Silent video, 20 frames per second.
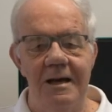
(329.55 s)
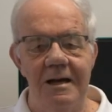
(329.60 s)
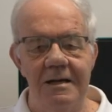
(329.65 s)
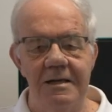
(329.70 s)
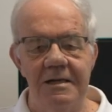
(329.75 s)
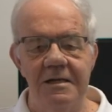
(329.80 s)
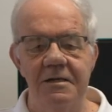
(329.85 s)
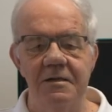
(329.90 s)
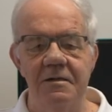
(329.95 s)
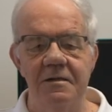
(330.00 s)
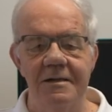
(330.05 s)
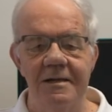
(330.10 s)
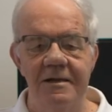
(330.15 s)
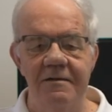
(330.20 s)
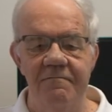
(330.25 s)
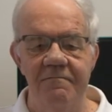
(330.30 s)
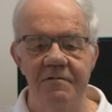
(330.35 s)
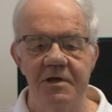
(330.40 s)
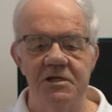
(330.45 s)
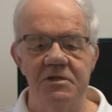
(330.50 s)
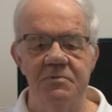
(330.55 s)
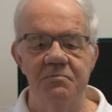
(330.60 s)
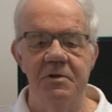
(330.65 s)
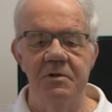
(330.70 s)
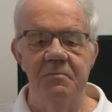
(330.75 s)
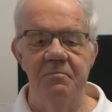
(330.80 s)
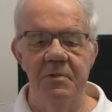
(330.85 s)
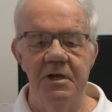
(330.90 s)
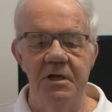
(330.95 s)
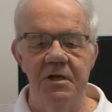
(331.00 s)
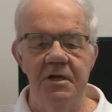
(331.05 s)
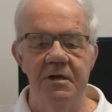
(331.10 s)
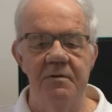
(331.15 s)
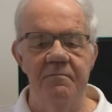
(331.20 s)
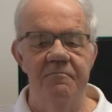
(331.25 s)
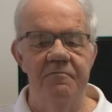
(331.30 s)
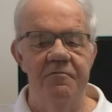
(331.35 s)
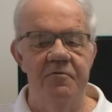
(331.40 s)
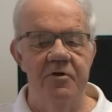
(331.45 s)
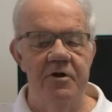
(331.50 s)
ideal investment
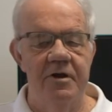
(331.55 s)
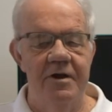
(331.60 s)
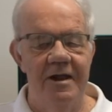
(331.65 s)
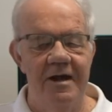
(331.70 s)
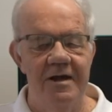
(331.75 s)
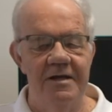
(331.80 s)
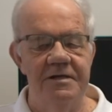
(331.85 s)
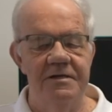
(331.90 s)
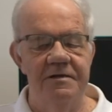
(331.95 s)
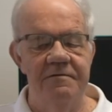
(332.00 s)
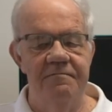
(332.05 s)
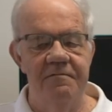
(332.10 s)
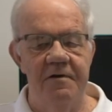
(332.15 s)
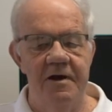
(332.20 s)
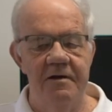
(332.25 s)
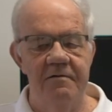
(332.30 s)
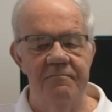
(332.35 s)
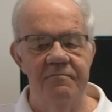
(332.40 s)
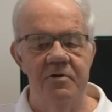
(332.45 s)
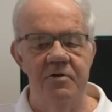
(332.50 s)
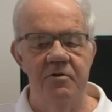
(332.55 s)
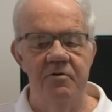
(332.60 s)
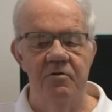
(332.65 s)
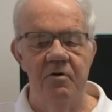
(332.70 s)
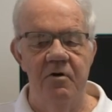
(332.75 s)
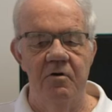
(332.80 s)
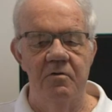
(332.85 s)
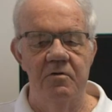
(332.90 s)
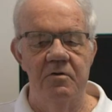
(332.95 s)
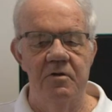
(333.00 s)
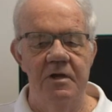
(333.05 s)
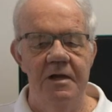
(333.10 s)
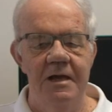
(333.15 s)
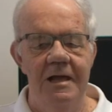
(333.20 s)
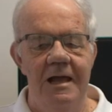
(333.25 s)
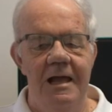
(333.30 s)
medium for a 95-year-old.